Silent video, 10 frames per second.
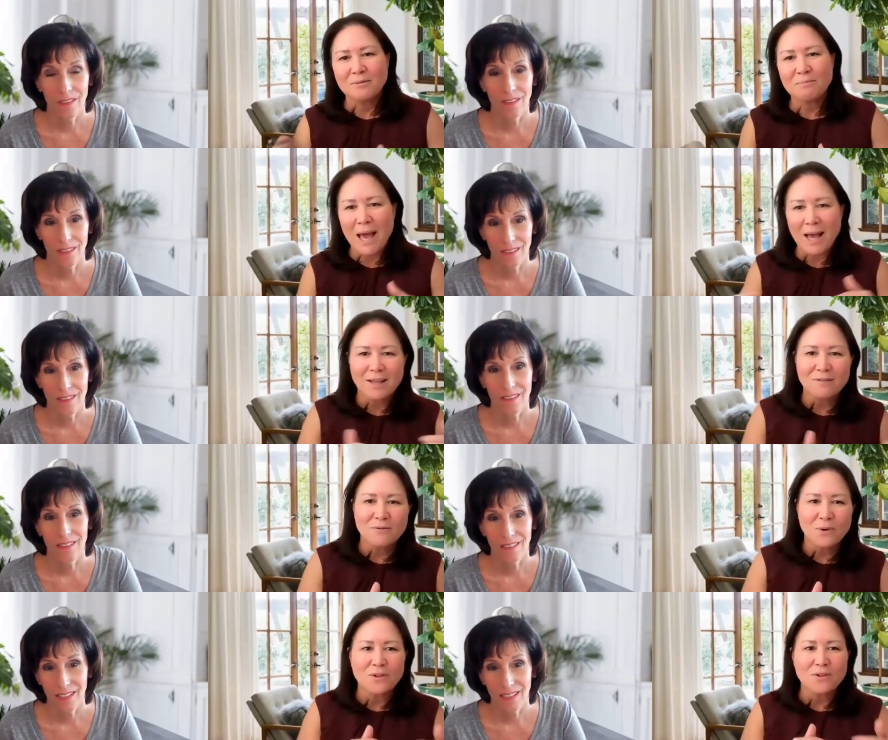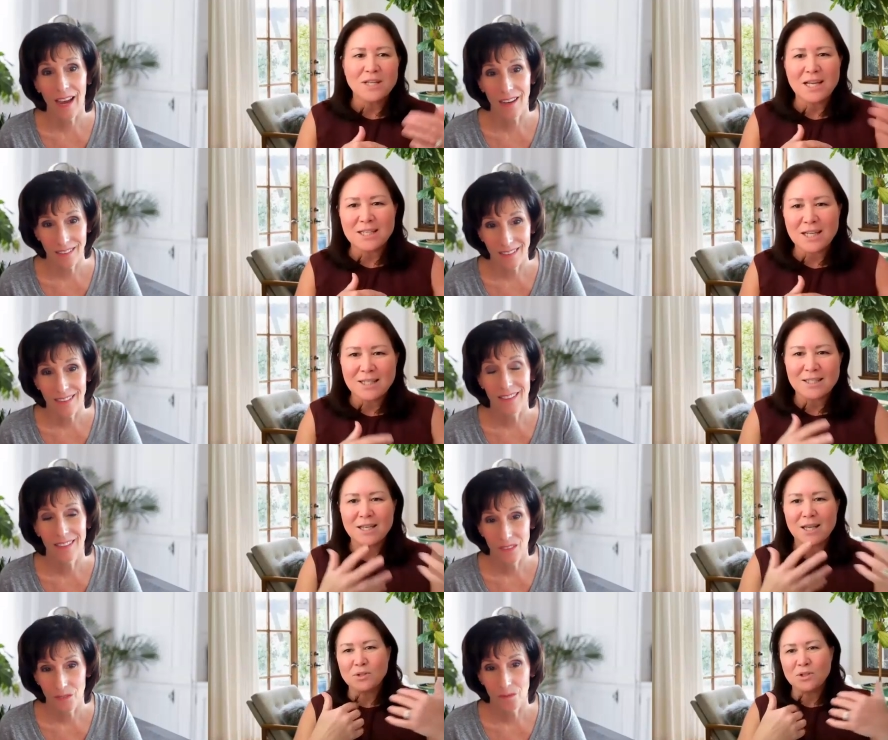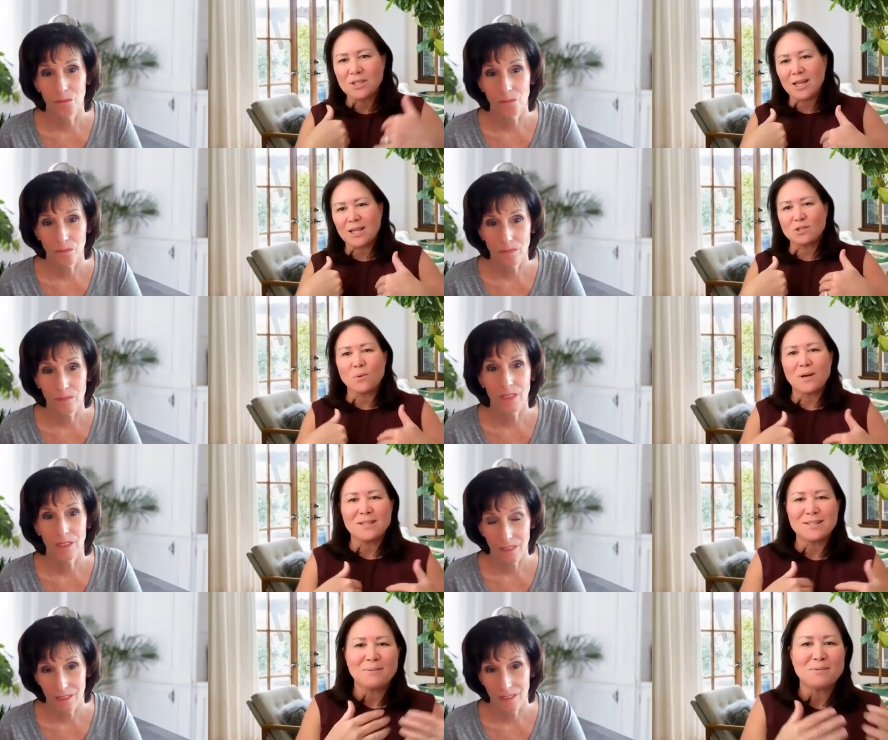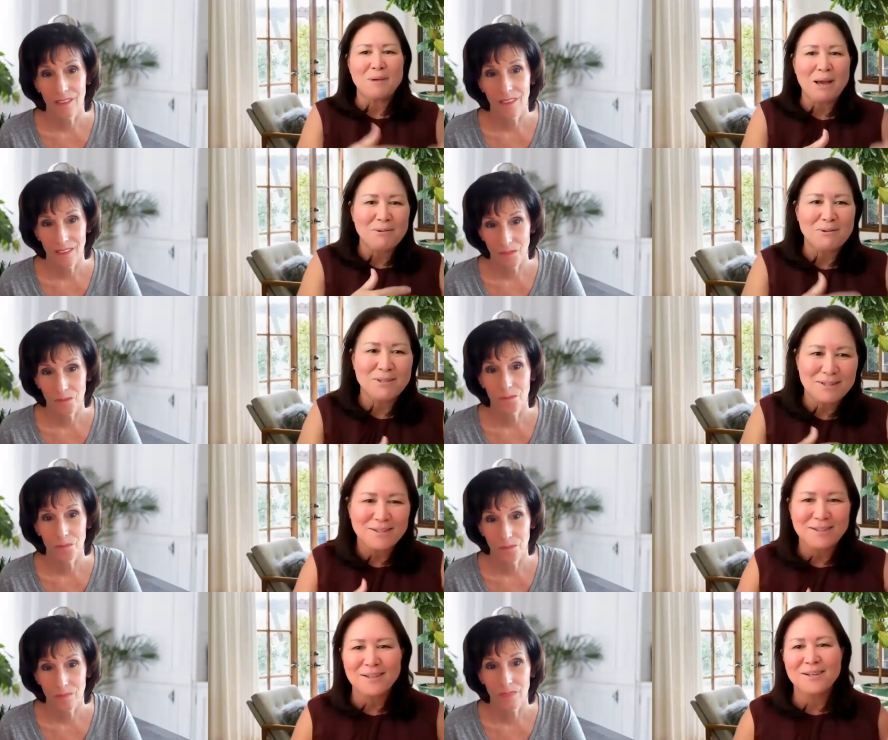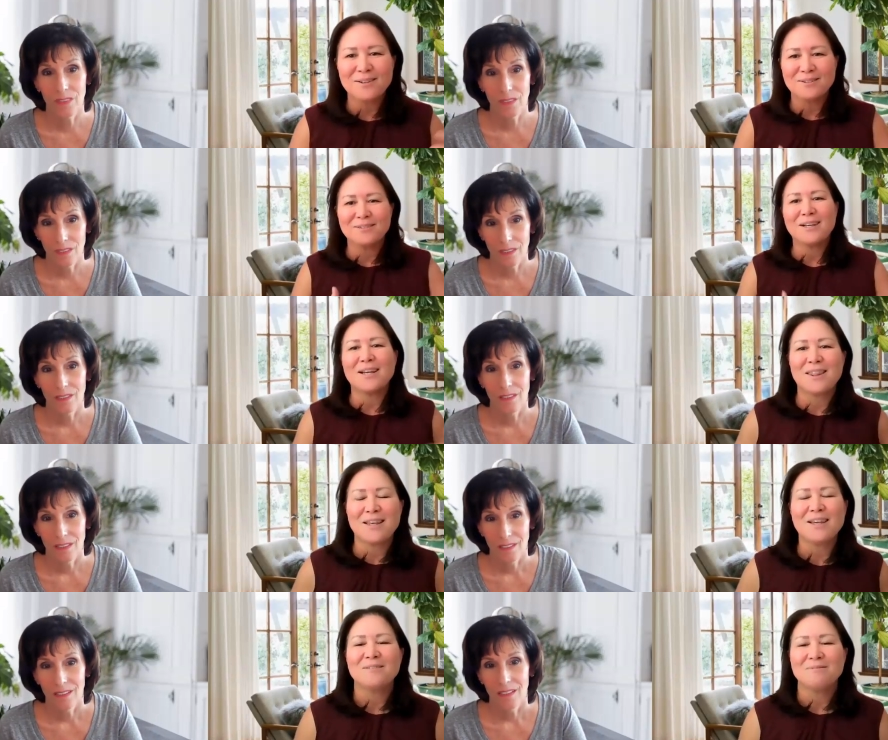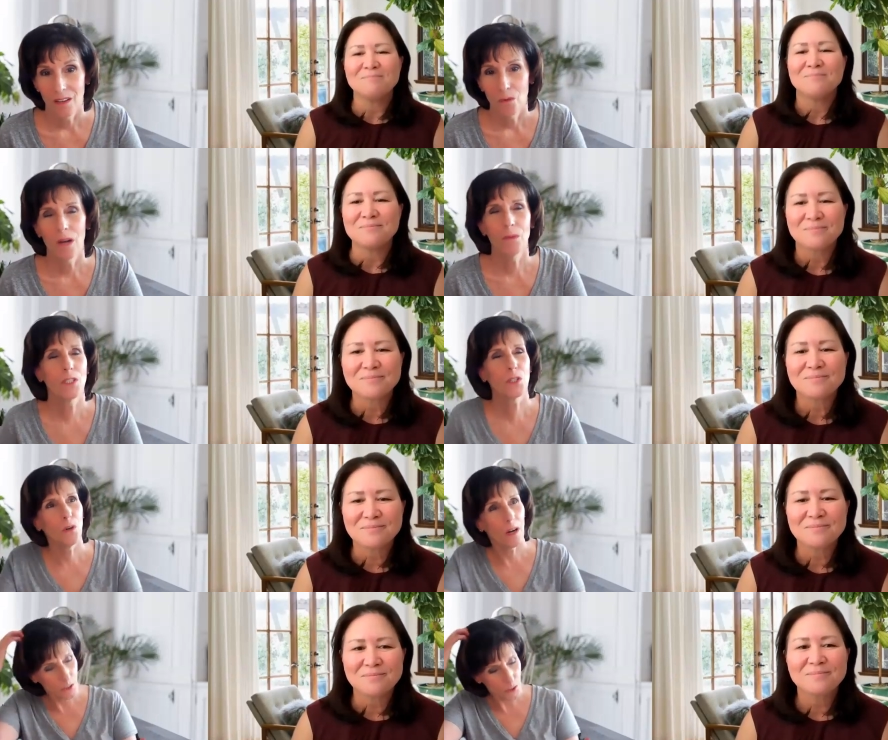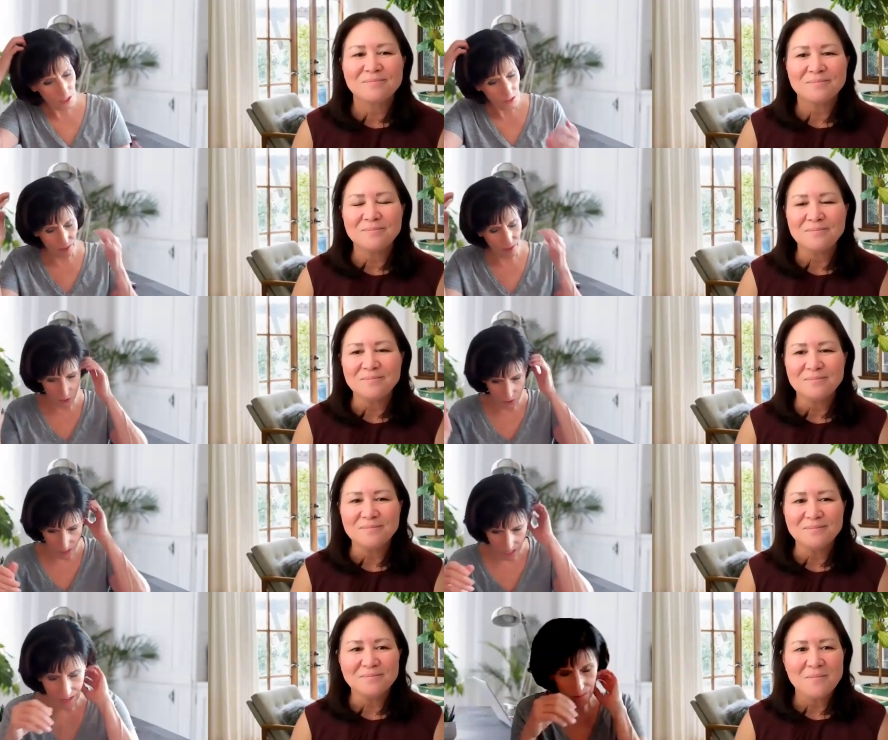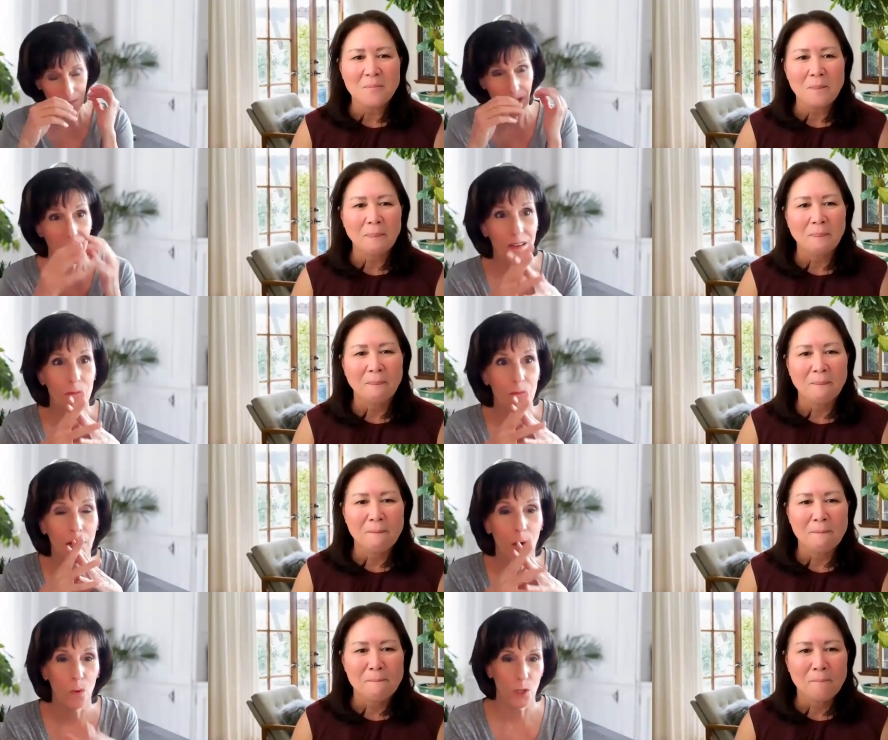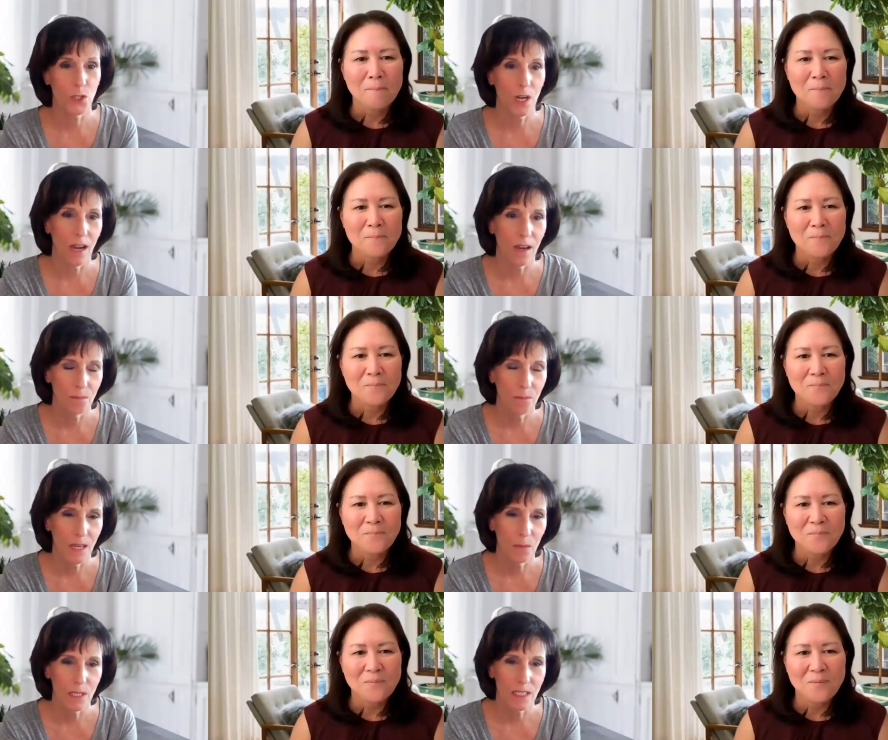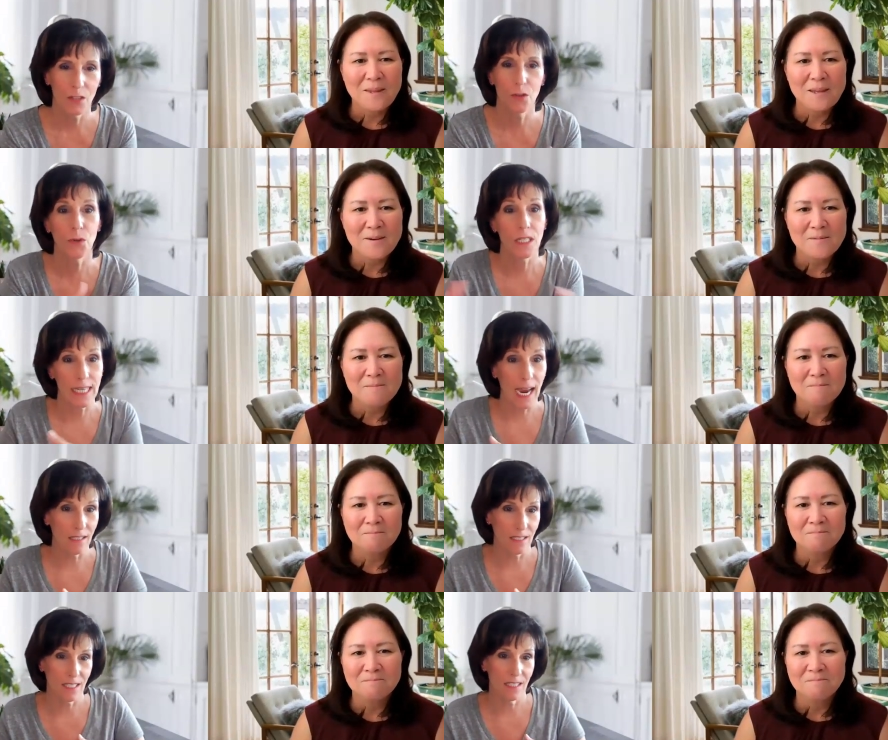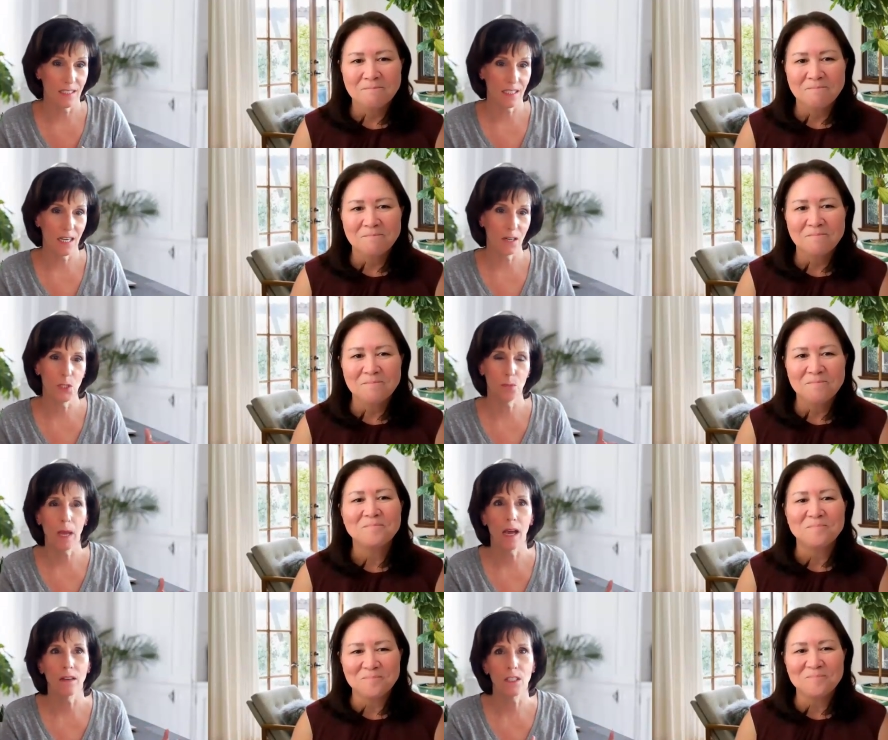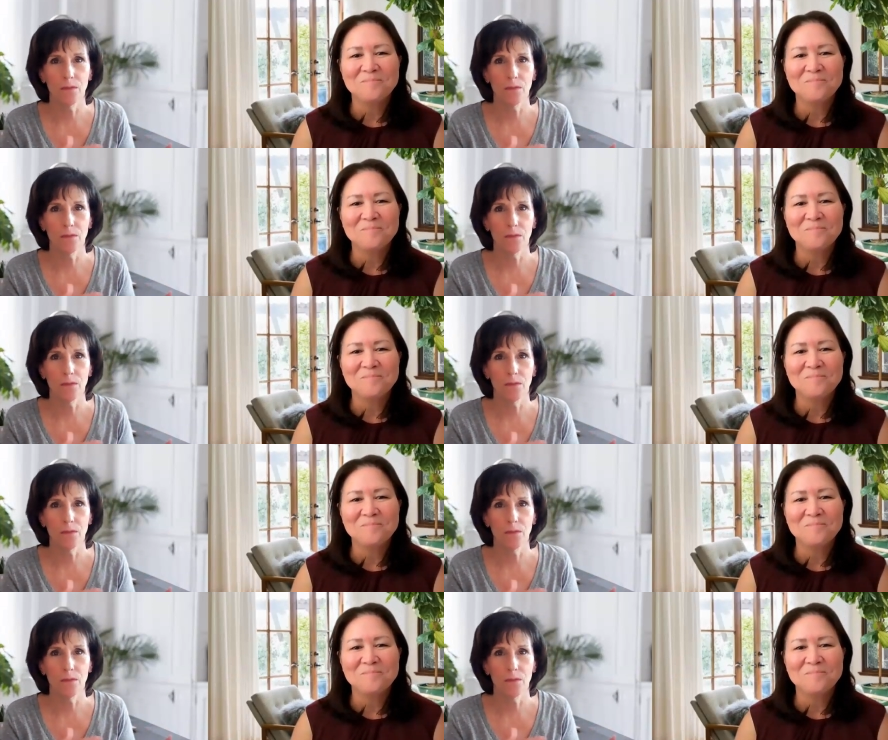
Speaker 1: back and forth. You take steps, you take 20 steps backwards and, you know, kind of thing.
Speaker 2: What well, was cool, I just finished up um, a workshop that we did through Catalysis, and it was about